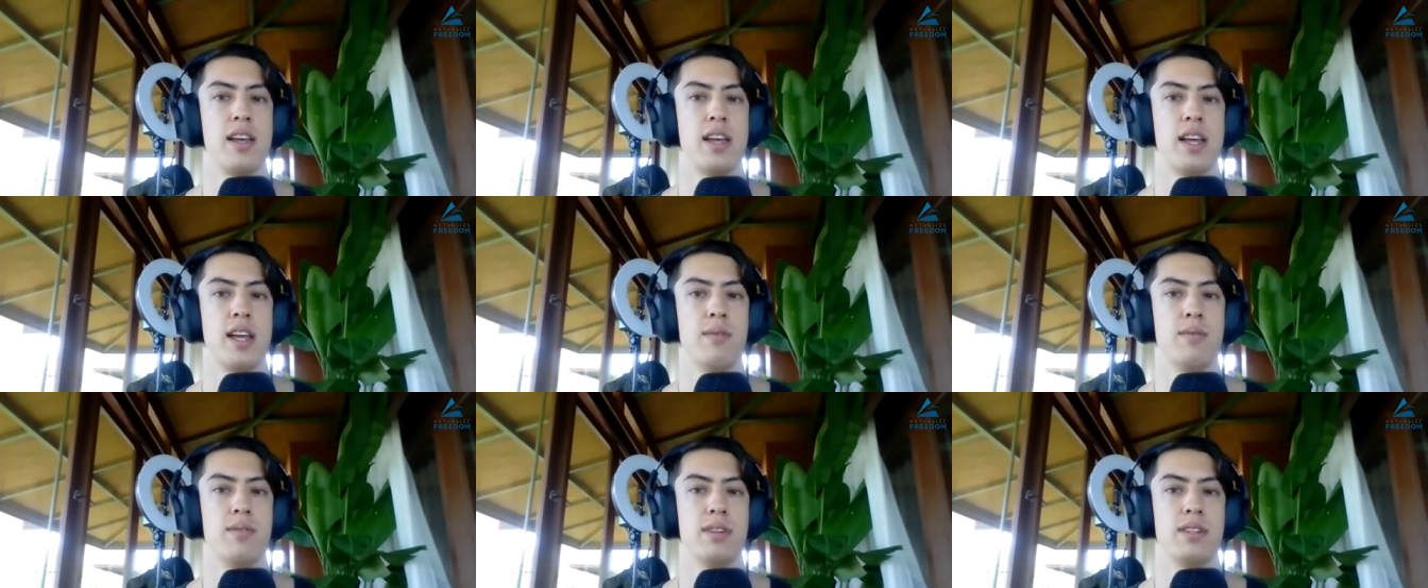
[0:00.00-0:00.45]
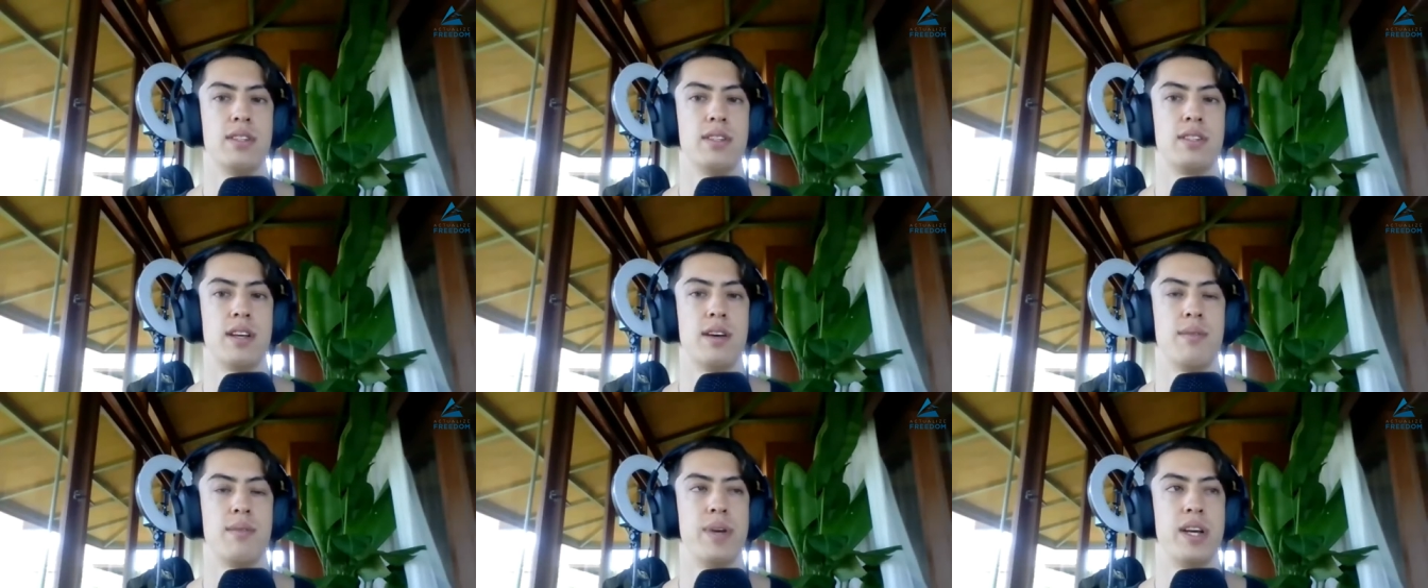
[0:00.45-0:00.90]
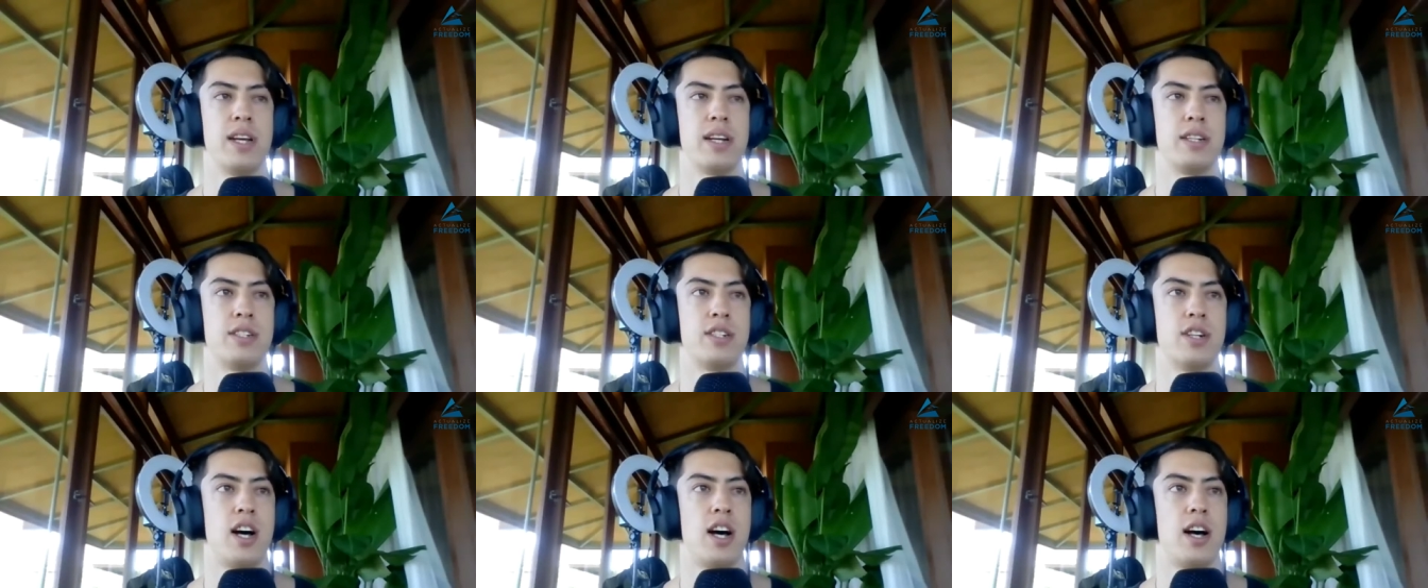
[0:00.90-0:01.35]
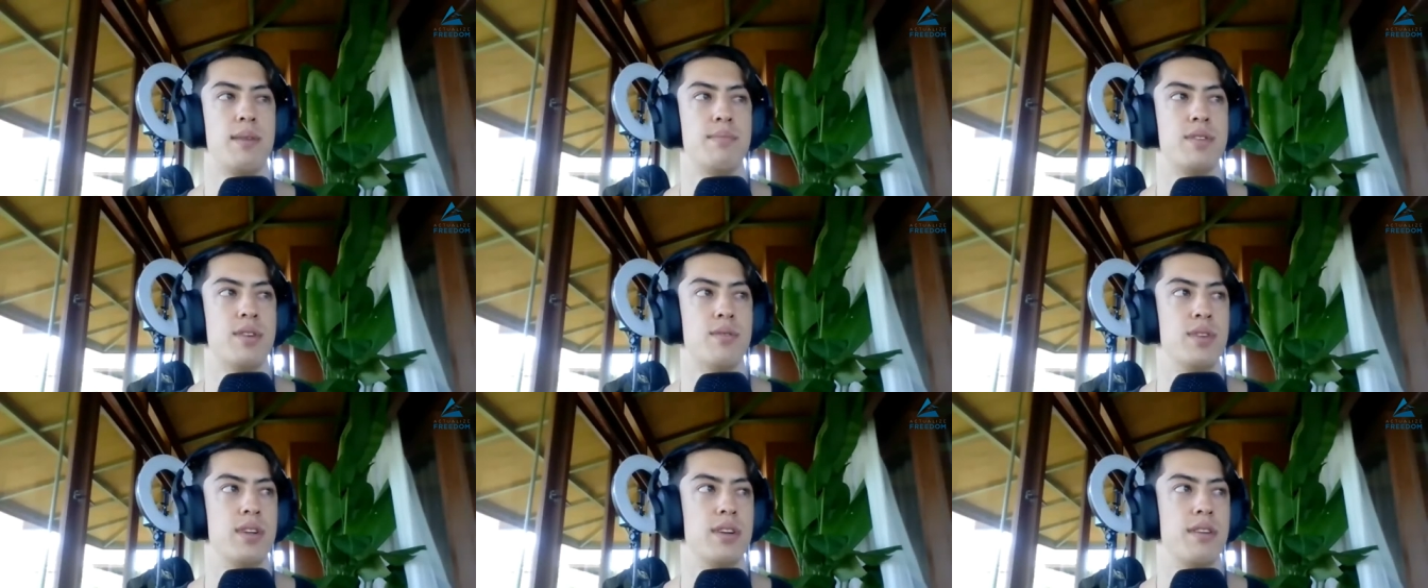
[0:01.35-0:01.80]
It was a big job
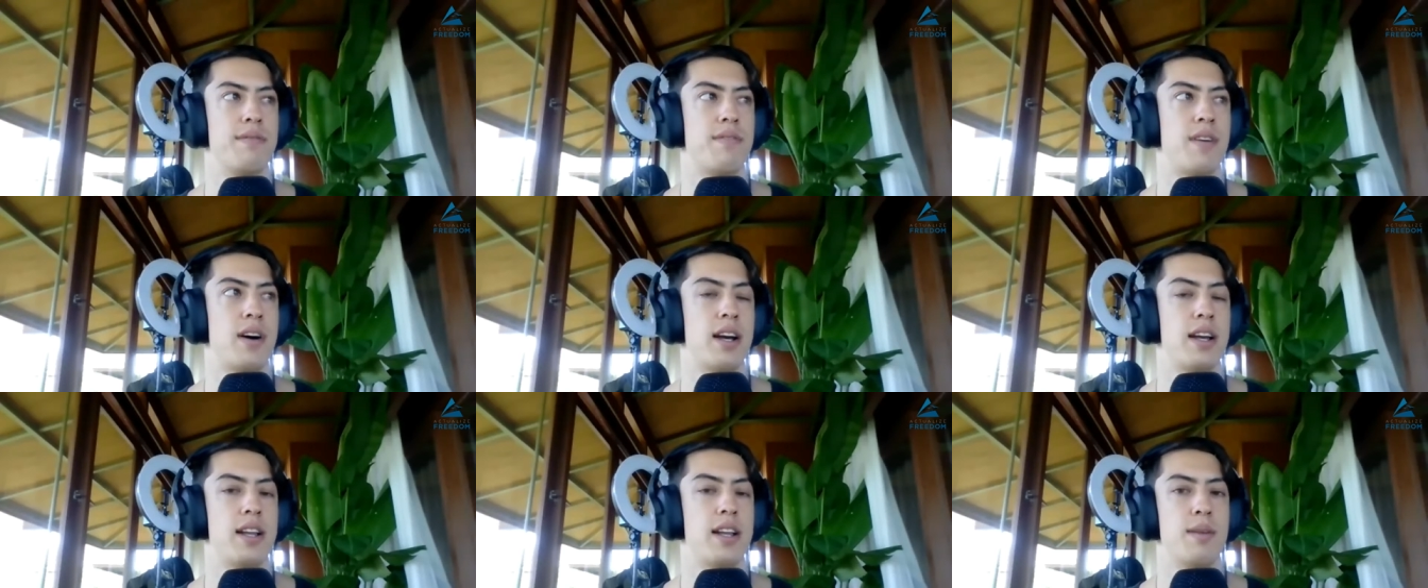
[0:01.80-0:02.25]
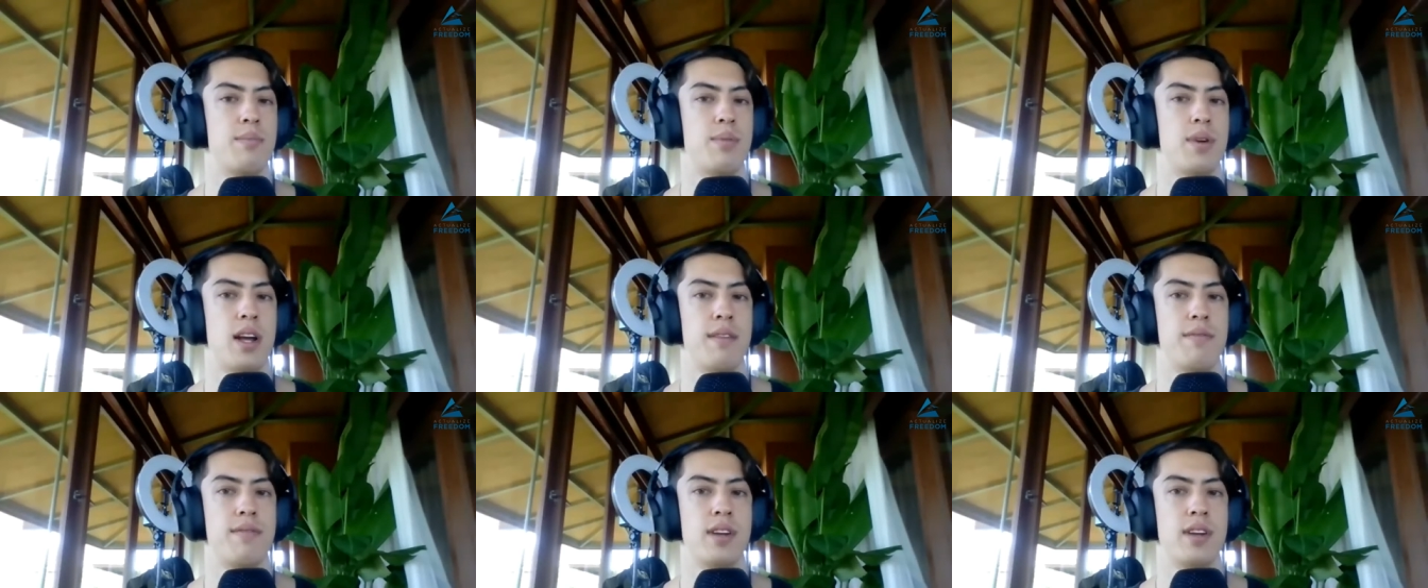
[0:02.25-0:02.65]
to really find a product